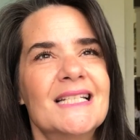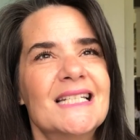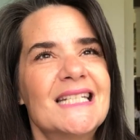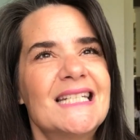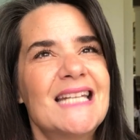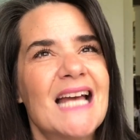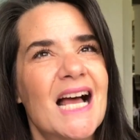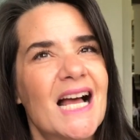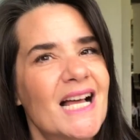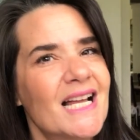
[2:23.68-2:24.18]

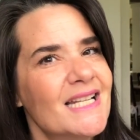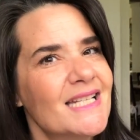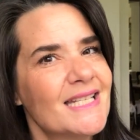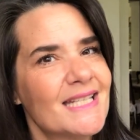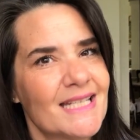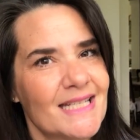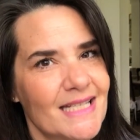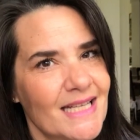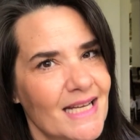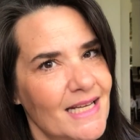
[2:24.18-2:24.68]
Tons
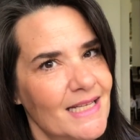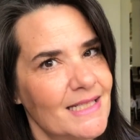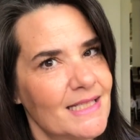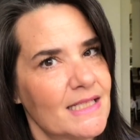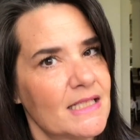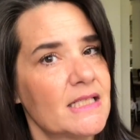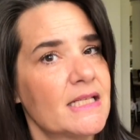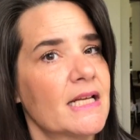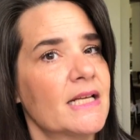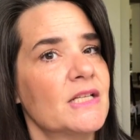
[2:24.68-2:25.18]
and tons
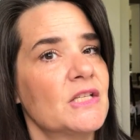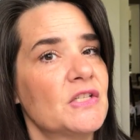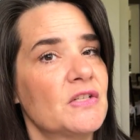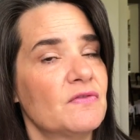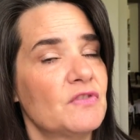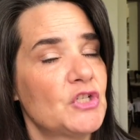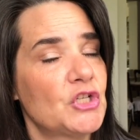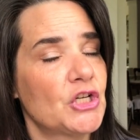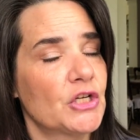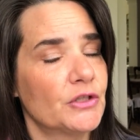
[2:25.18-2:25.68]
and tons
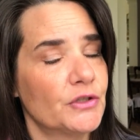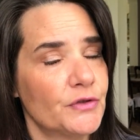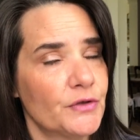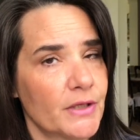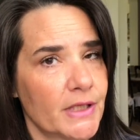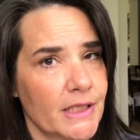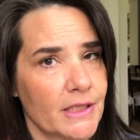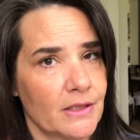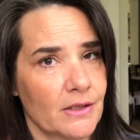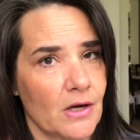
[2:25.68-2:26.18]
of
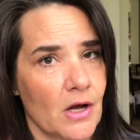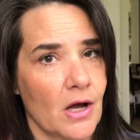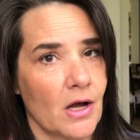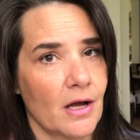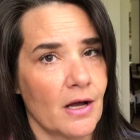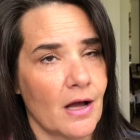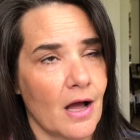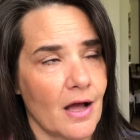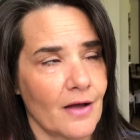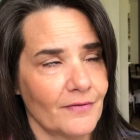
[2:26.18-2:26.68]
children,
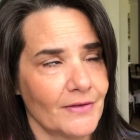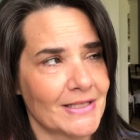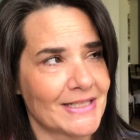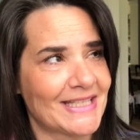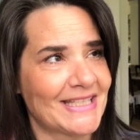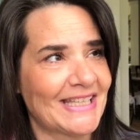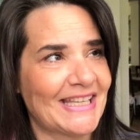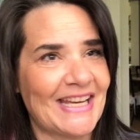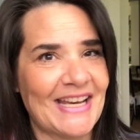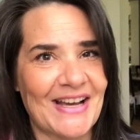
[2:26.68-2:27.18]

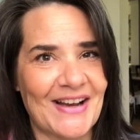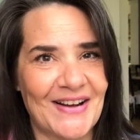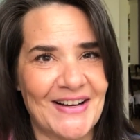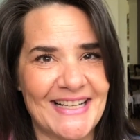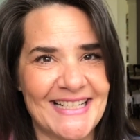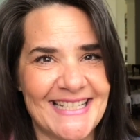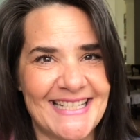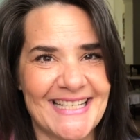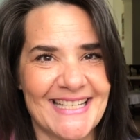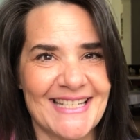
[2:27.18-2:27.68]
obviously,
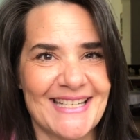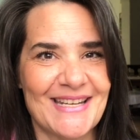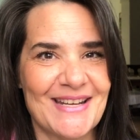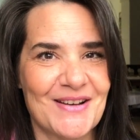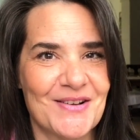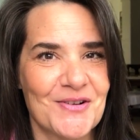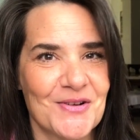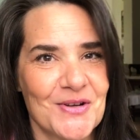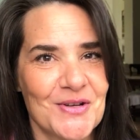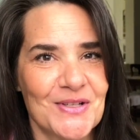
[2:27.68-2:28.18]
on Disney
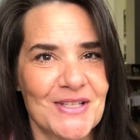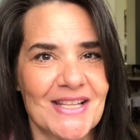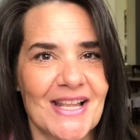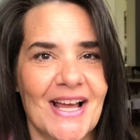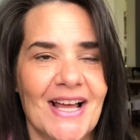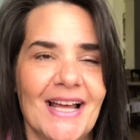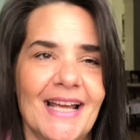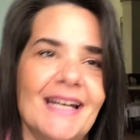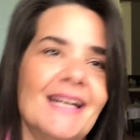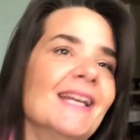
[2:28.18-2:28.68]
Cruise
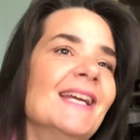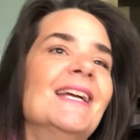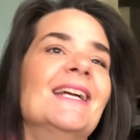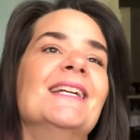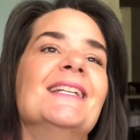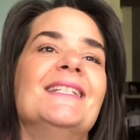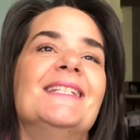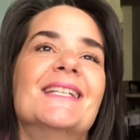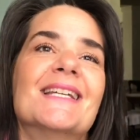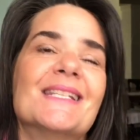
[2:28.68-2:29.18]
Line.
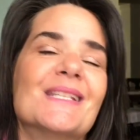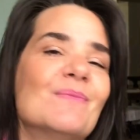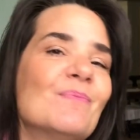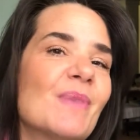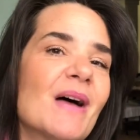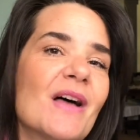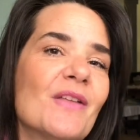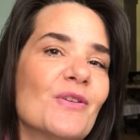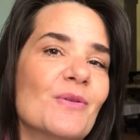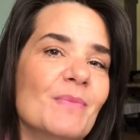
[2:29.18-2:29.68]
Doesn't
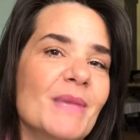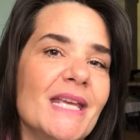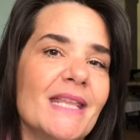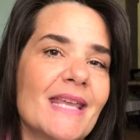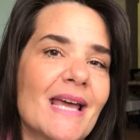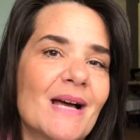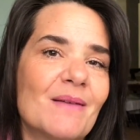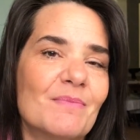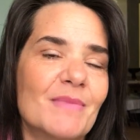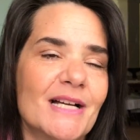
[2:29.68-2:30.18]
bother me
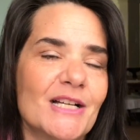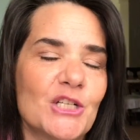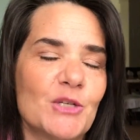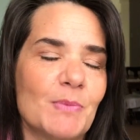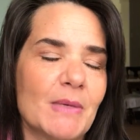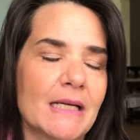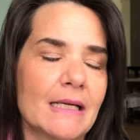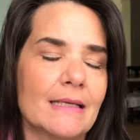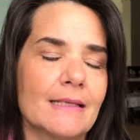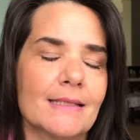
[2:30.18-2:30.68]
that much
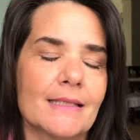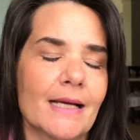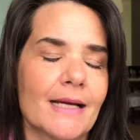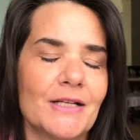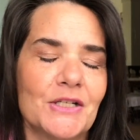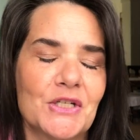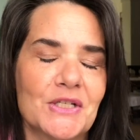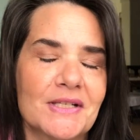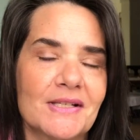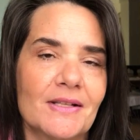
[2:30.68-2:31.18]
because I
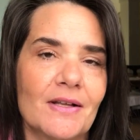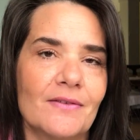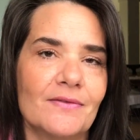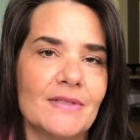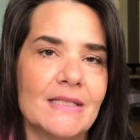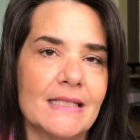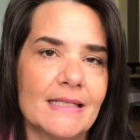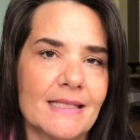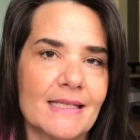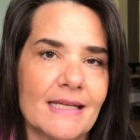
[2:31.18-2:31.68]
just love
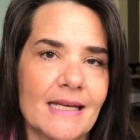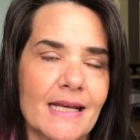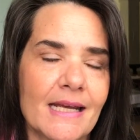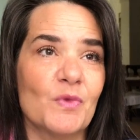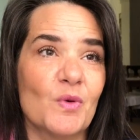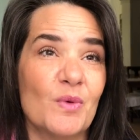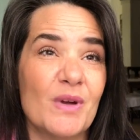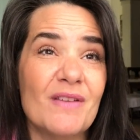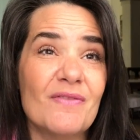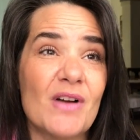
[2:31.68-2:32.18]
Disney.
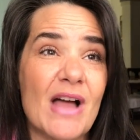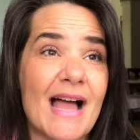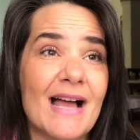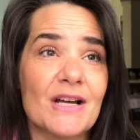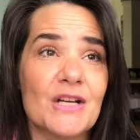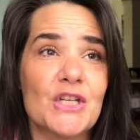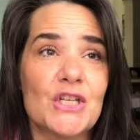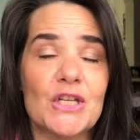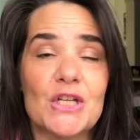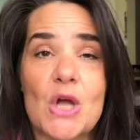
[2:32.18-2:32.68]
We've
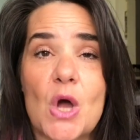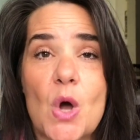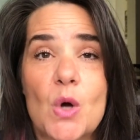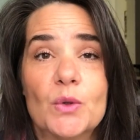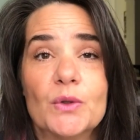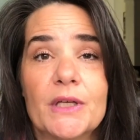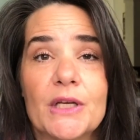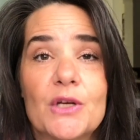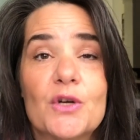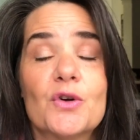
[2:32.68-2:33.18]
actually
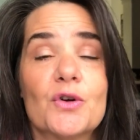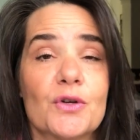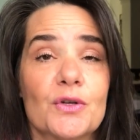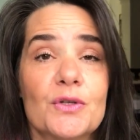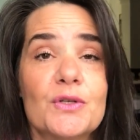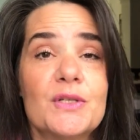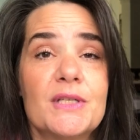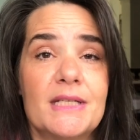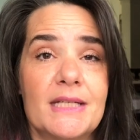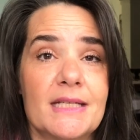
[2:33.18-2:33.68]
only
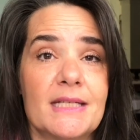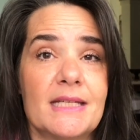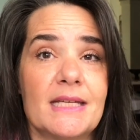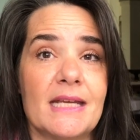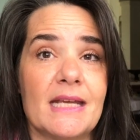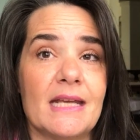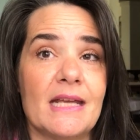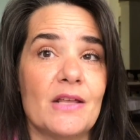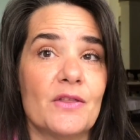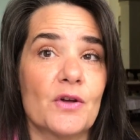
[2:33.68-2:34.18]
cruised
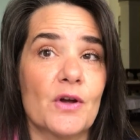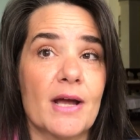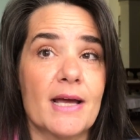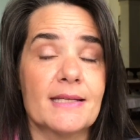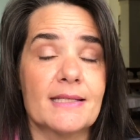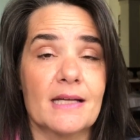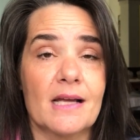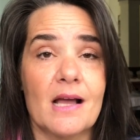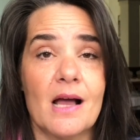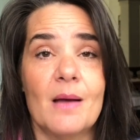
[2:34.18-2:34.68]
Disney either
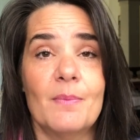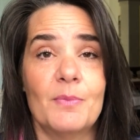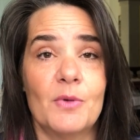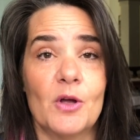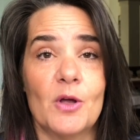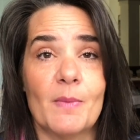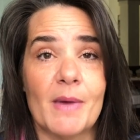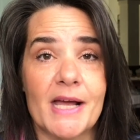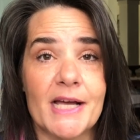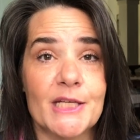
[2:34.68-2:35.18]
as a
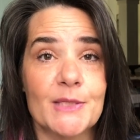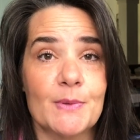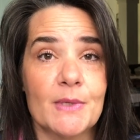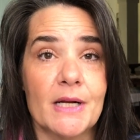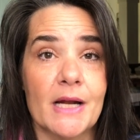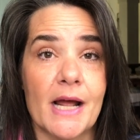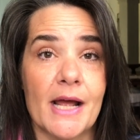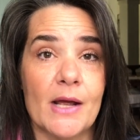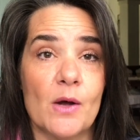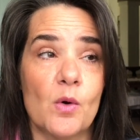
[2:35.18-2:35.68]
couple, my husband
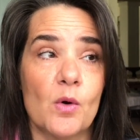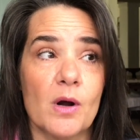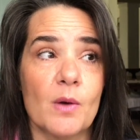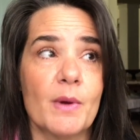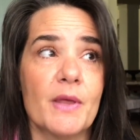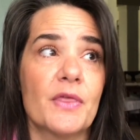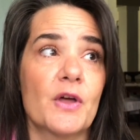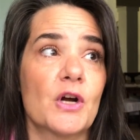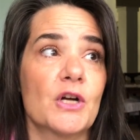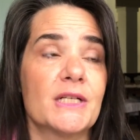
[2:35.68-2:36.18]
and I, or with our